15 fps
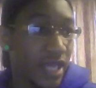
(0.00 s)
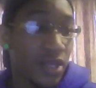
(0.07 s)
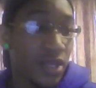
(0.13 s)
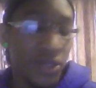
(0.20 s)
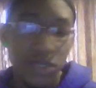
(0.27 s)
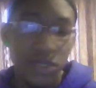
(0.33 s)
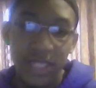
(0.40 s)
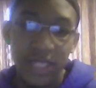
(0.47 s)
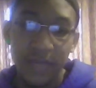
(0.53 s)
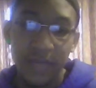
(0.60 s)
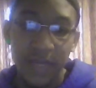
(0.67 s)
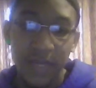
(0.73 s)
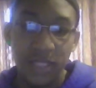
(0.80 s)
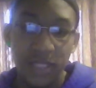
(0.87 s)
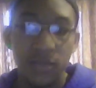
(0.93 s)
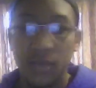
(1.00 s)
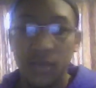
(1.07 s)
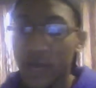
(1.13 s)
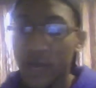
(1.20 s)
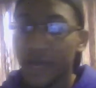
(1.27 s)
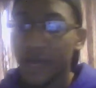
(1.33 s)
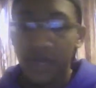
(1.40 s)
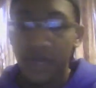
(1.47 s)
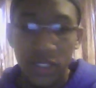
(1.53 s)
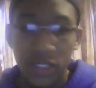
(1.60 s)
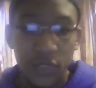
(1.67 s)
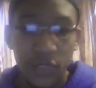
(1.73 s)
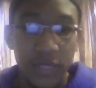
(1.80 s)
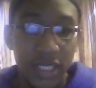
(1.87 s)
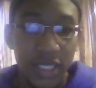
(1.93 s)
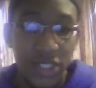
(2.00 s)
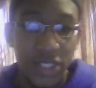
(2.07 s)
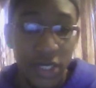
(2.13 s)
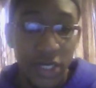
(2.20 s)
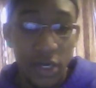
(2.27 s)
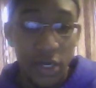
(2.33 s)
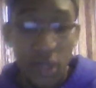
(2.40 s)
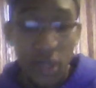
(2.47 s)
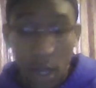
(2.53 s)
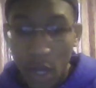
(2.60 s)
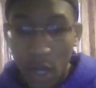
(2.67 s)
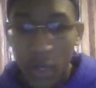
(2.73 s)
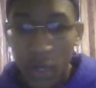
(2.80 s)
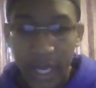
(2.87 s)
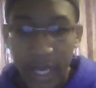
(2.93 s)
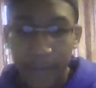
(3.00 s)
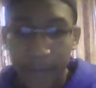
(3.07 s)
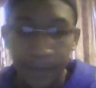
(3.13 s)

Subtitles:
No shade, bitch. But why the fuck did you put that shirt on? Okay.